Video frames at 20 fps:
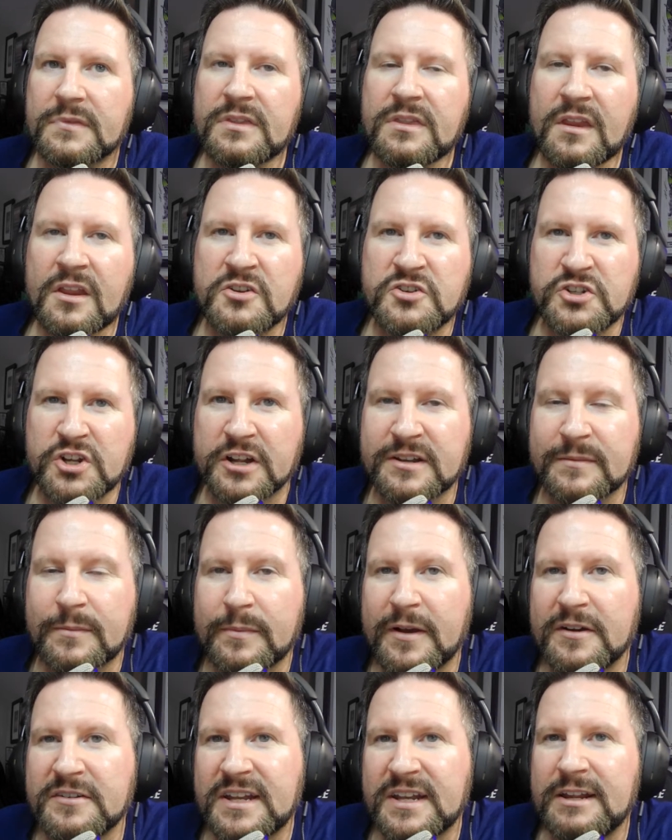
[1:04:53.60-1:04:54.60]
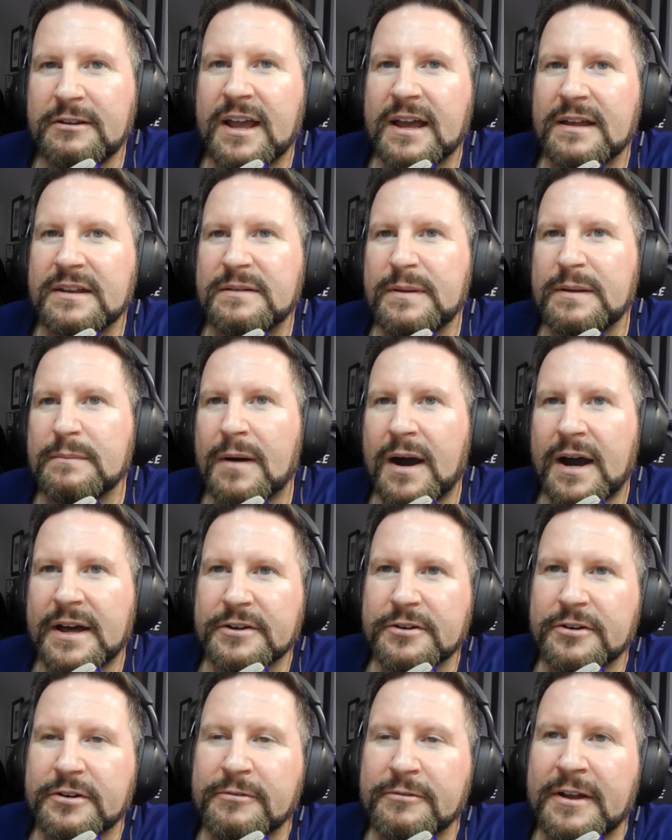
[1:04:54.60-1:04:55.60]
She also proposed that he got to be
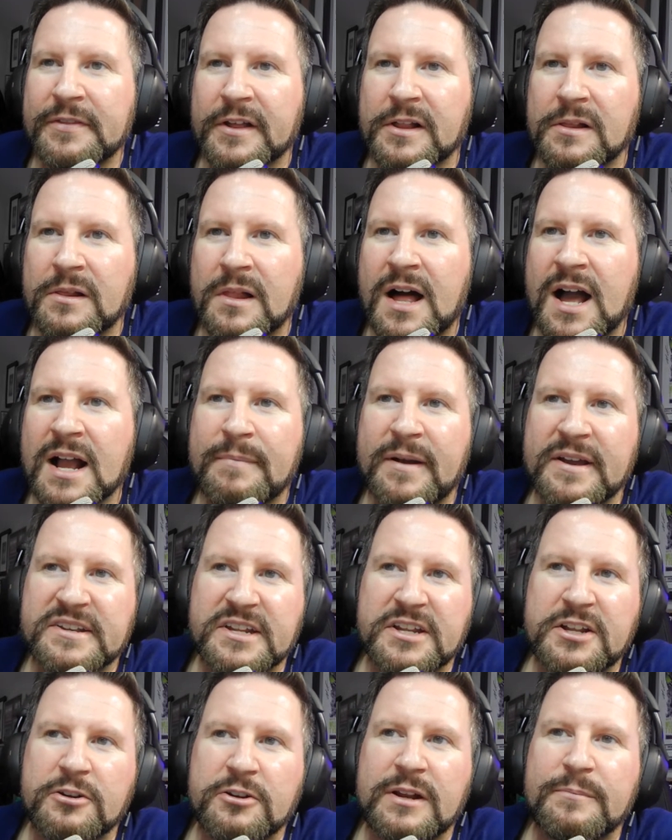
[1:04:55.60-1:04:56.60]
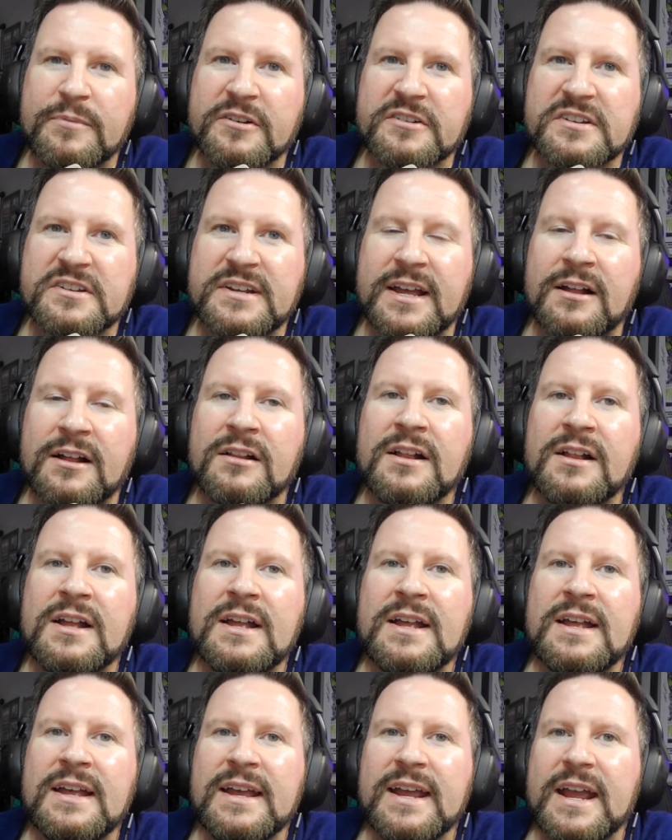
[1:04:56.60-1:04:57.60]
monitored around the clock by security personnel
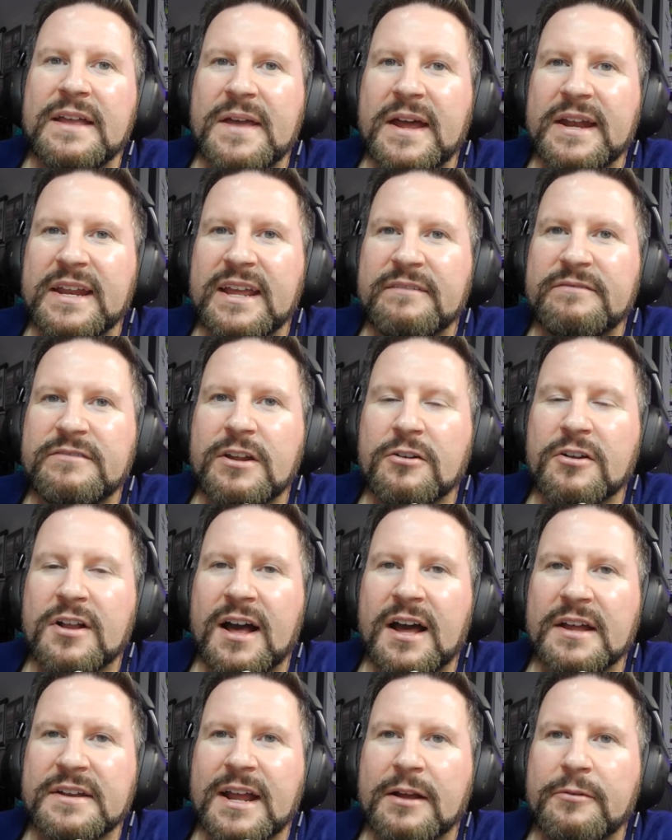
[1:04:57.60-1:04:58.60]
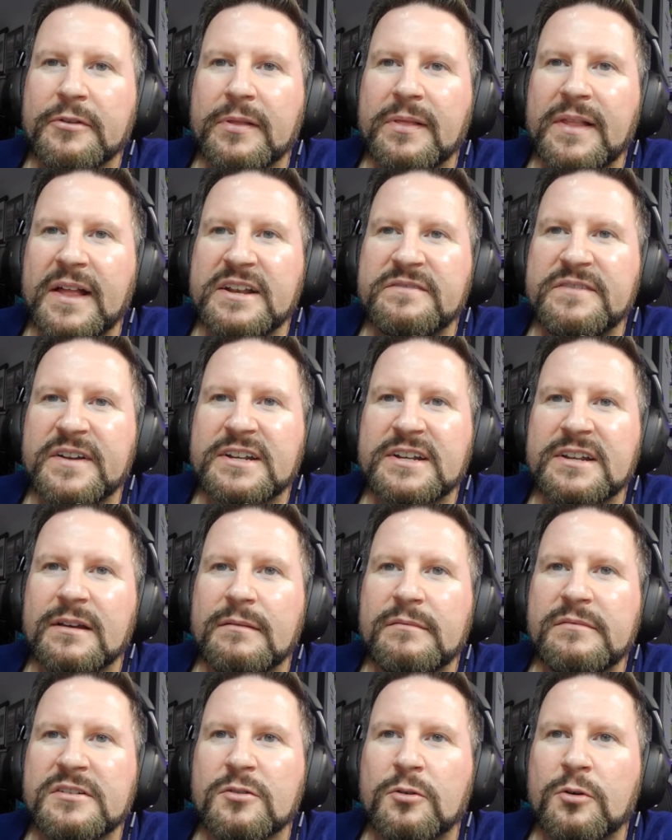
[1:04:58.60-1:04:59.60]
and that he have no contact with alleged
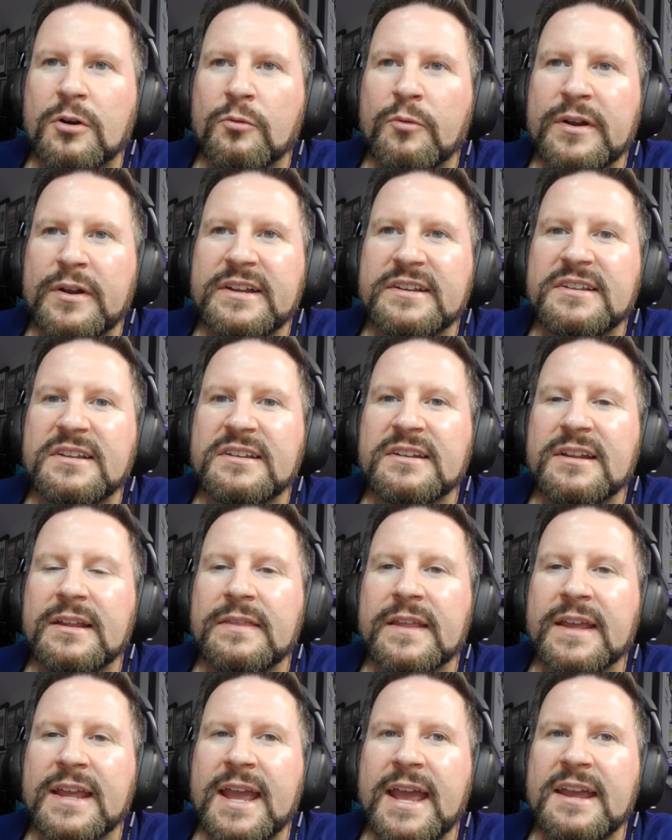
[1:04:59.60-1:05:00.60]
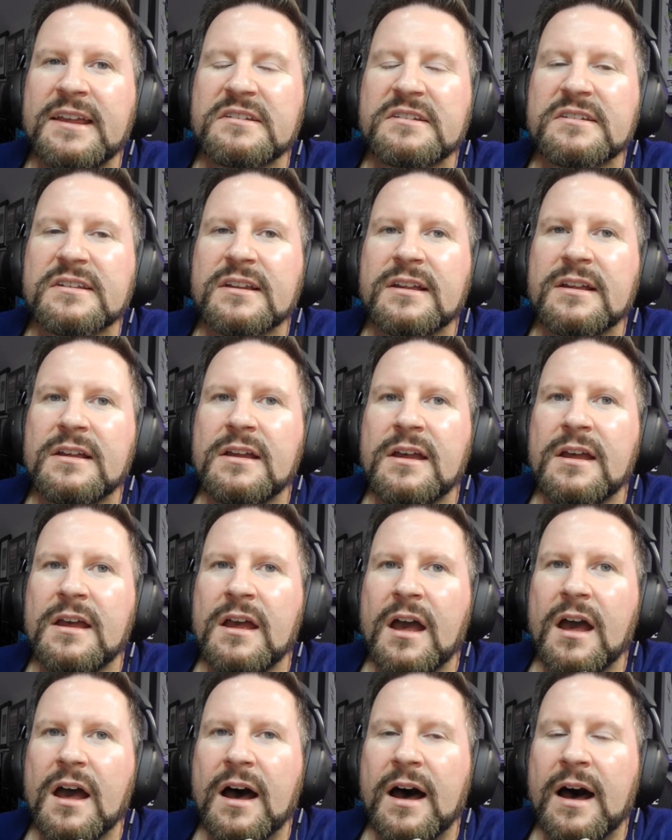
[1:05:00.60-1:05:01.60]
victims or witnesses in the case.
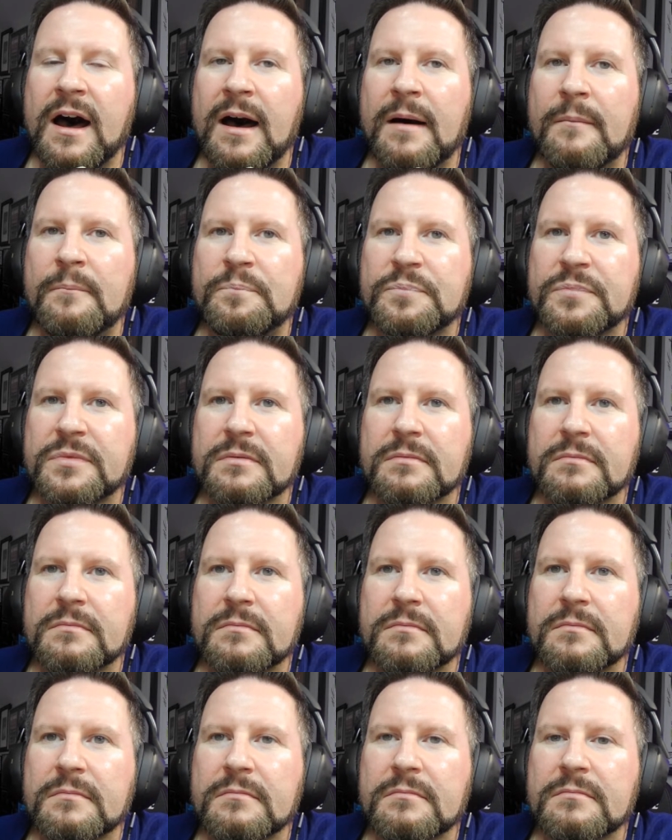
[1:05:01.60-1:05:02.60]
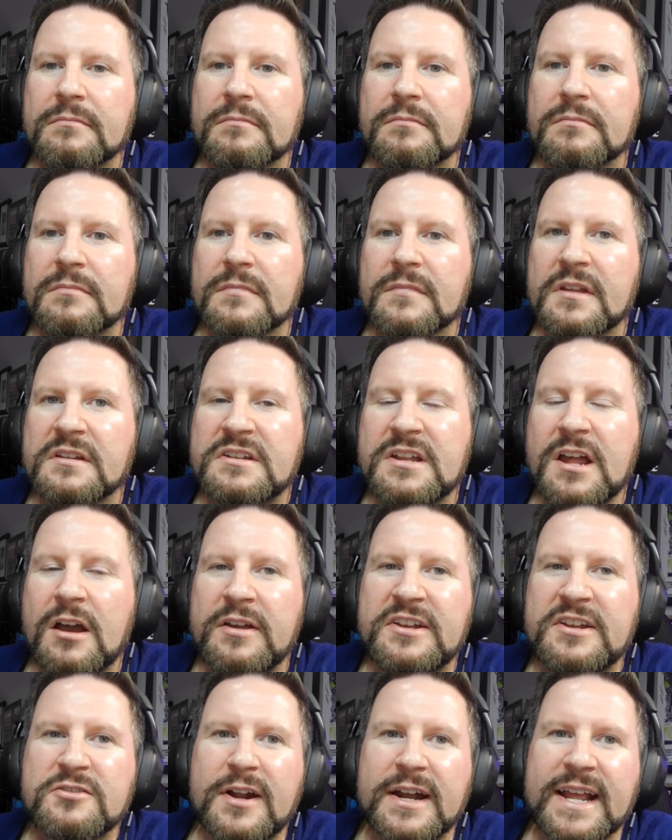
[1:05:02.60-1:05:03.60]
So
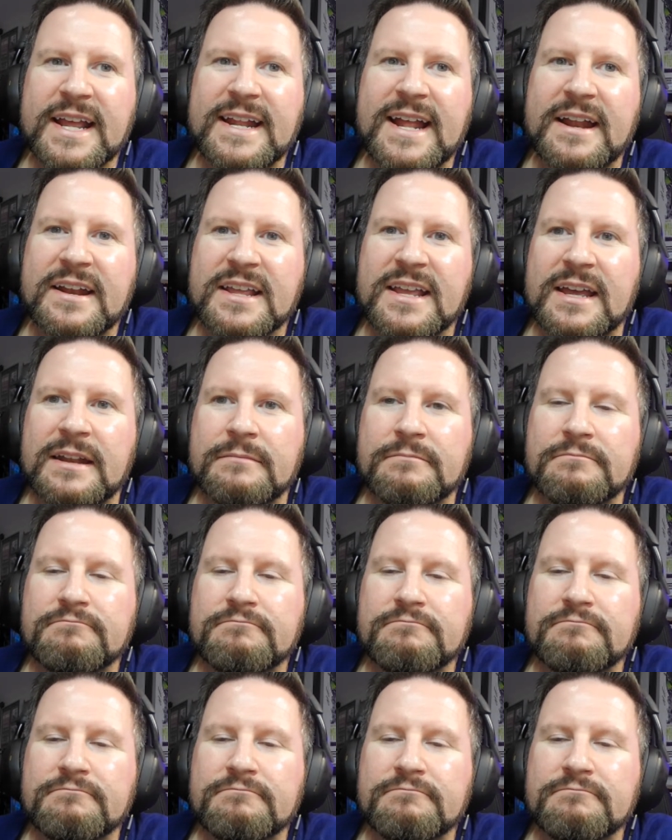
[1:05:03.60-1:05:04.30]
he's trying to get out again.